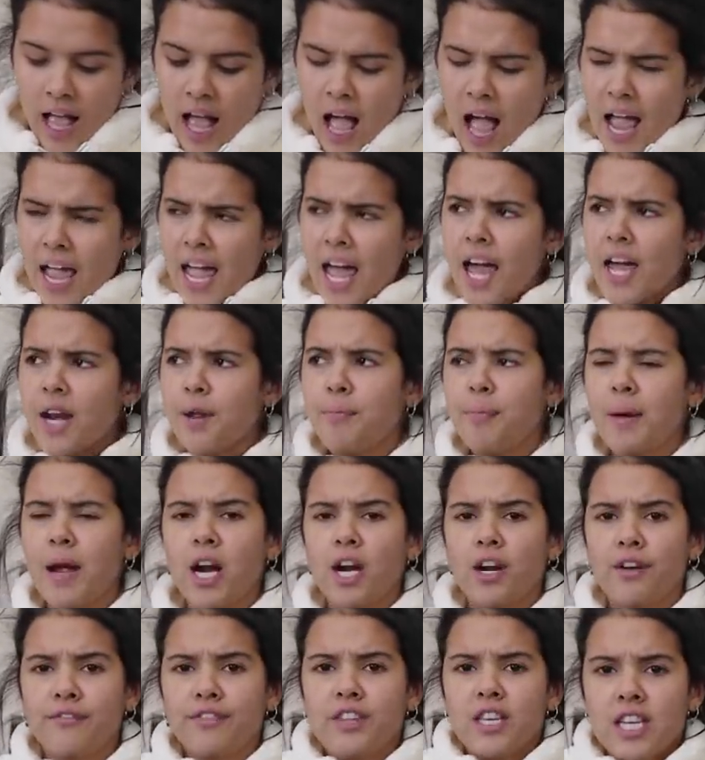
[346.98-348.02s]
I had a
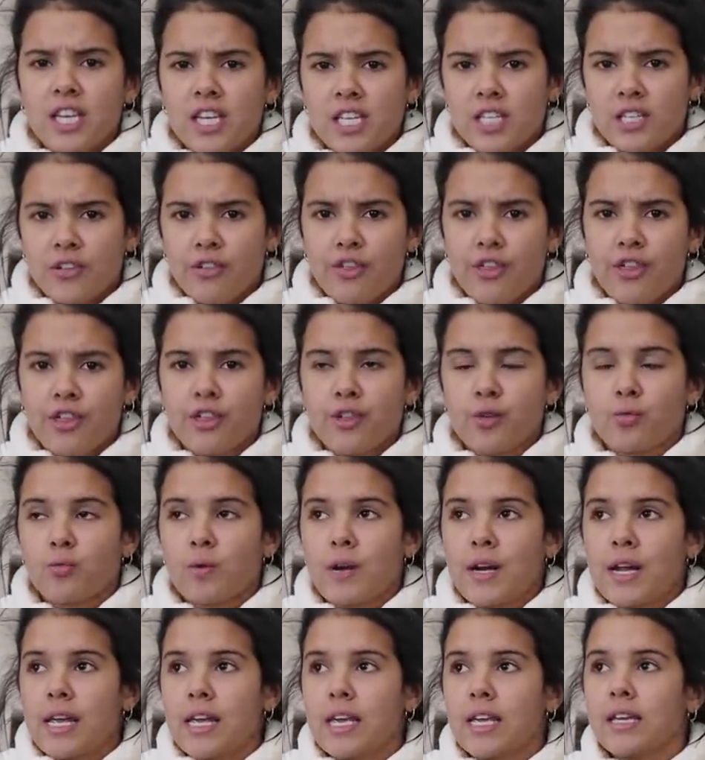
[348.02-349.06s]
pair of these
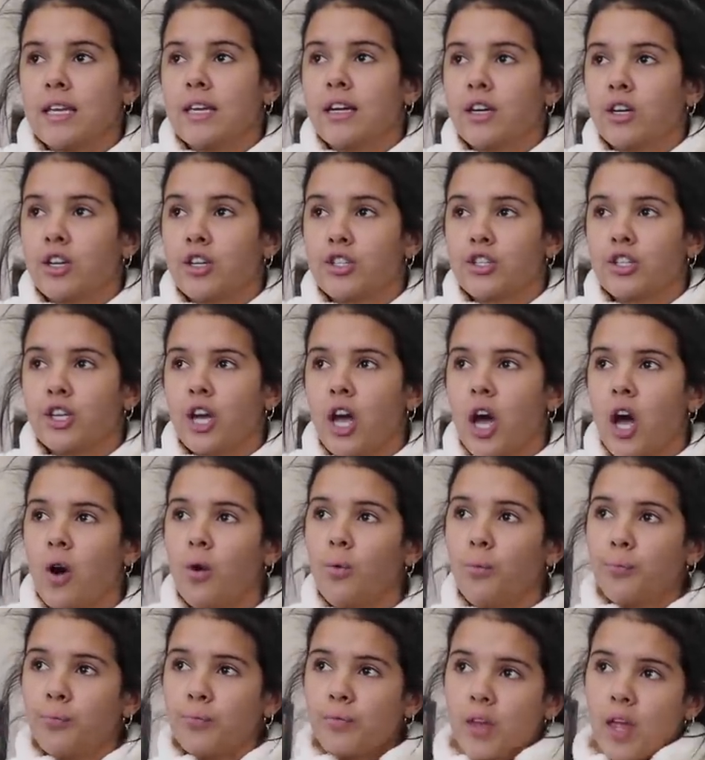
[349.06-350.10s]
3 years
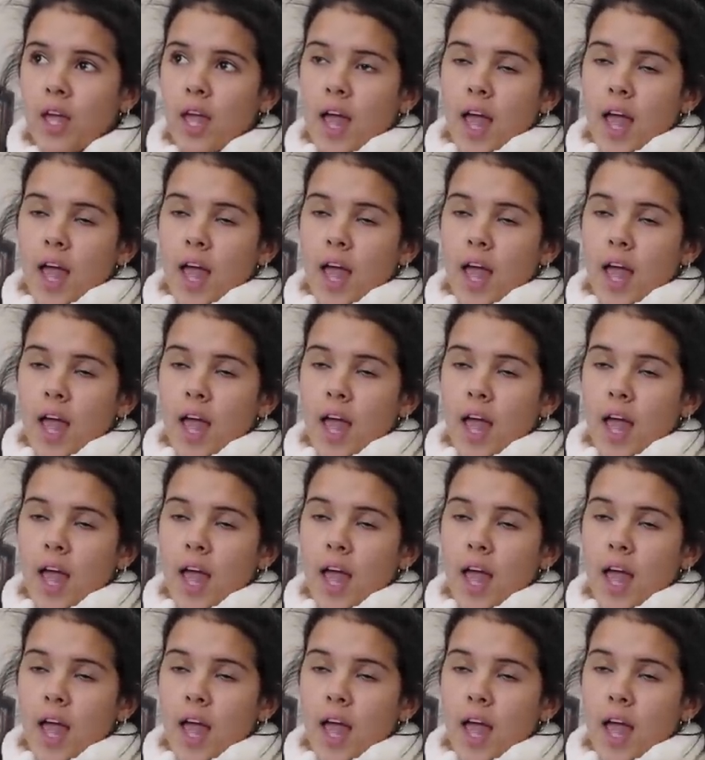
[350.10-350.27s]
ago.